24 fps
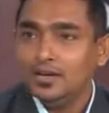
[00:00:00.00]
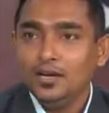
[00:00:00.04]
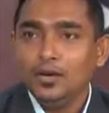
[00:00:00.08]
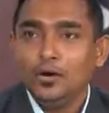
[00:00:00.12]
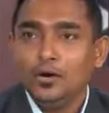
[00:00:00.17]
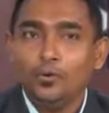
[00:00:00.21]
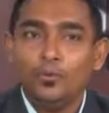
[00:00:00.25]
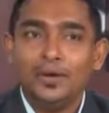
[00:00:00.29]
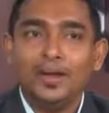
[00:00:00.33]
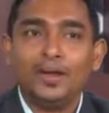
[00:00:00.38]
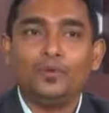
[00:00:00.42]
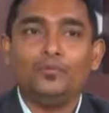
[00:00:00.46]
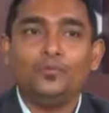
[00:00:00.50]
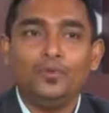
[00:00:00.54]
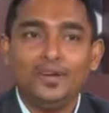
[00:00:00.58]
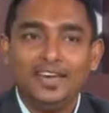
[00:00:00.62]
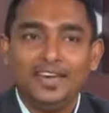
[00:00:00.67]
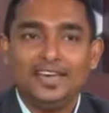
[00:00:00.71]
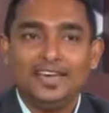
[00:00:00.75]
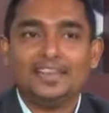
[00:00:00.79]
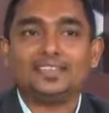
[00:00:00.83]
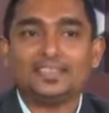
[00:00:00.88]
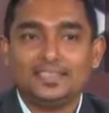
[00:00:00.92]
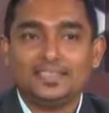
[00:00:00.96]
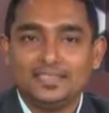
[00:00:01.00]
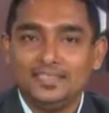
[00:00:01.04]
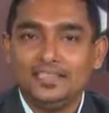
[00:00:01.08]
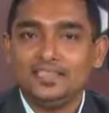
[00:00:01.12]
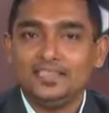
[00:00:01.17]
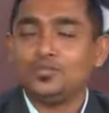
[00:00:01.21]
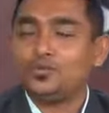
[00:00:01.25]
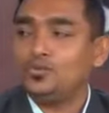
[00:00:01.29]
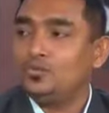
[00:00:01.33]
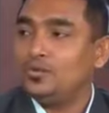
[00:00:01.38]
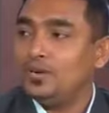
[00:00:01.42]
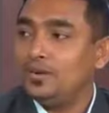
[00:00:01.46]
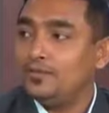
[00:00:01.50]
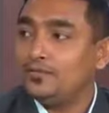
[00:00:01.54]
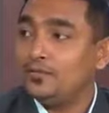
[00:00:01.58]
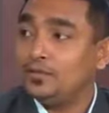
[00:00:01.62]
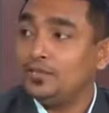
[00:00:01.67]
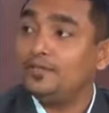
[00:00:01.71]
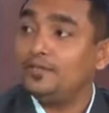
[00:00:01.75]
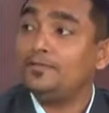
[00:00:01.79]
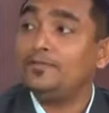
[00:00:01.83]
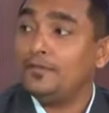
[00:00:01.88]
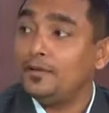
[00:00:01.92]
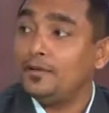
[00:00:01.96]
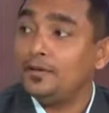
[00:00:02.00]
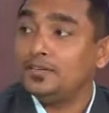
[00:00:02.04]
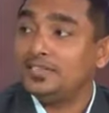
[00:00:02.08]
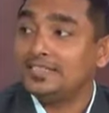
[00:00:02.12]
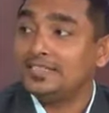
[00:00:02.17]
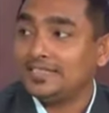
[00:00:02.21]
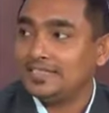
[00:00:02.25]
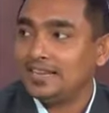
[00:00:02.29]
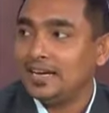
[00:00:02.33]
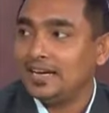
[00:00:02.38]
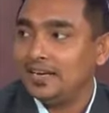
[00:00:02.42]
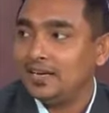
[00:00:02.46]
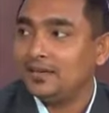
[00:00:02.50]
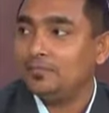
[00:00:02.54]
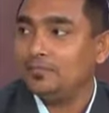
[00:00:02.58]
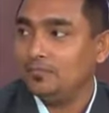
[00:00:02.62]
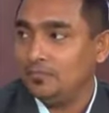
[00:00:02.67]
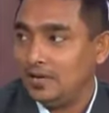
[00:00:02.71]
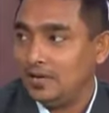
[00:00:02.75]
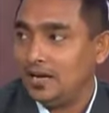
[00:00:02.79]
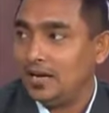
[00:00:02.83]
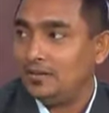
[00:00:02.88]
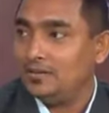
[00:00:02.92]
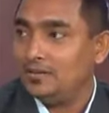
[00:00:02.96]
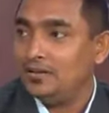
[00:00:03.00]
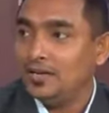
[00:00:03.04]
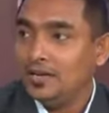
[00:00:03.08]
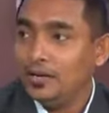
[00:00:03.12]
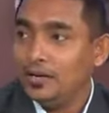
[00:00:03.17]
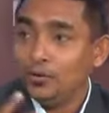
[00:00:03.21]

where we assess the student for the first time and